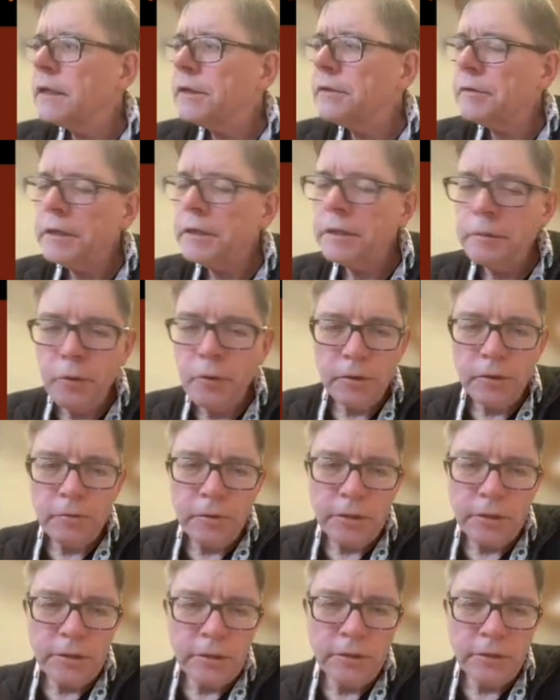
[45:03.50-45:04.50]
Are there any more
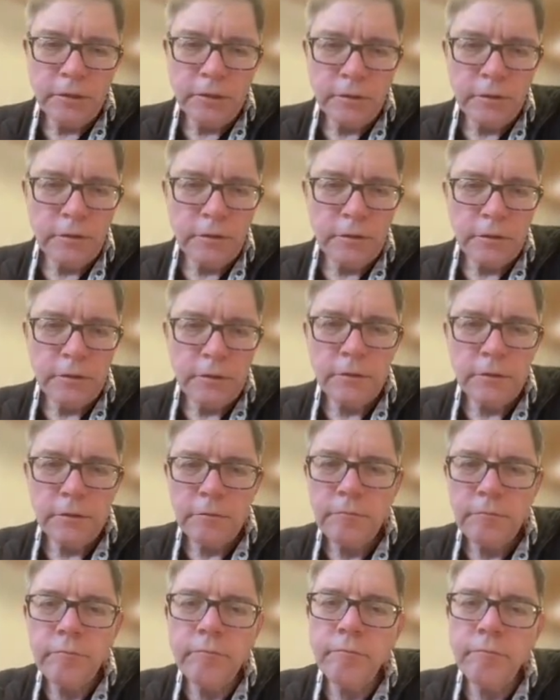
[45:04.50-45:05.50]

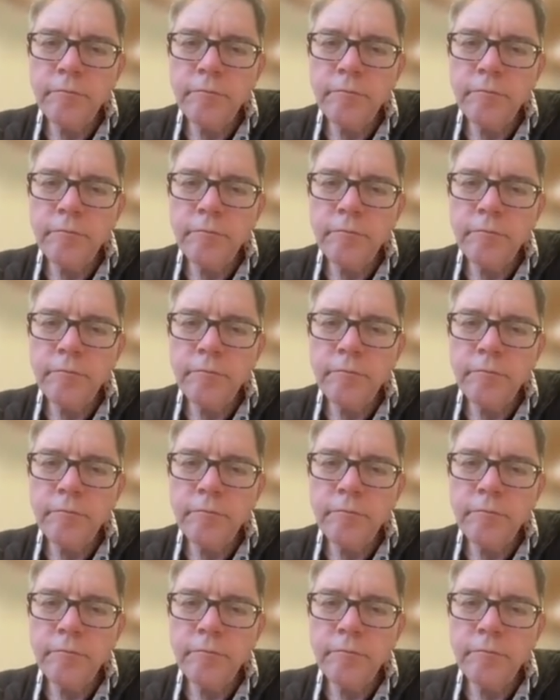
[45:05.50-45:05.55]
questions?